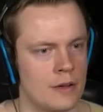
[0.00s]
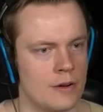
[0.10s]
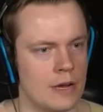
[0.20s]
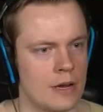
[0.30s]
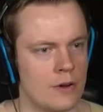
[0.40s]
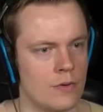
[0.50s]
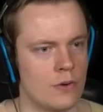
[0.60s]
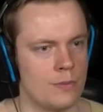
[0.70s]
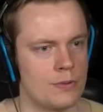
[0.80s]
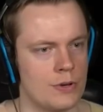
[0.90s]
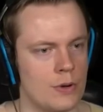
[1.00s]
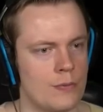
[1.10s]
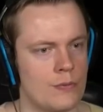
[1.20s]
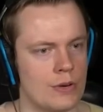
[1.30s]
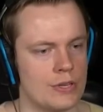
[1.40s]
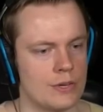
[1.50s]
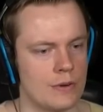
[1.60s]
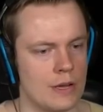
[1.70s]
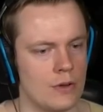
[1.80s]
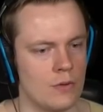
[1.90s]
Okay, no orbs. No freezing,
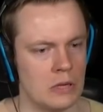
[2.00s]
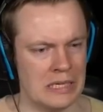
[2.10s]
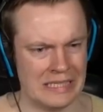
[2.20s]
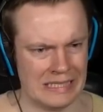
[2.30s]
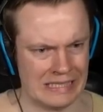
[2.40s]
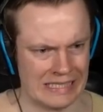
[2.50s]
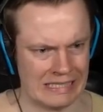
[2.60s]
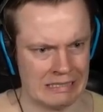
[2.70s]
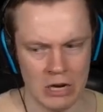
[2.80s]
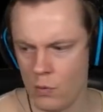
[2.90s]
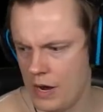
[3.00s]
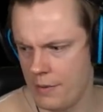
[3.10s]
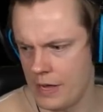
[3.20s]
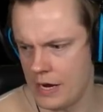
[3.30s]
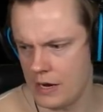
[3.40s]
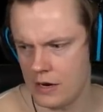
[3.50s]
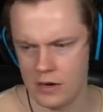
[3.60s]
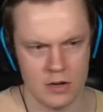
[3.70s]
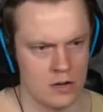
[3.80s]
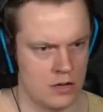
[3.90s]
right? No. Oh, God. Wait a minute.
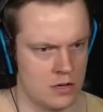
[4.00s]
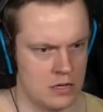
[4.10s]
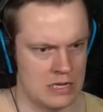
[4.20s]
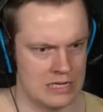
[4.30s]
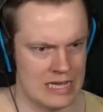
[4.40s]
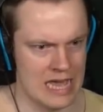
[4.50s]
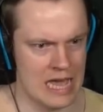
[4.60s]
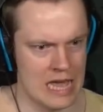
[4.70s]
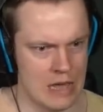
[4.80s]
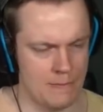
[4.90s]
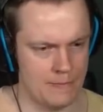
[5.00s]
Ah!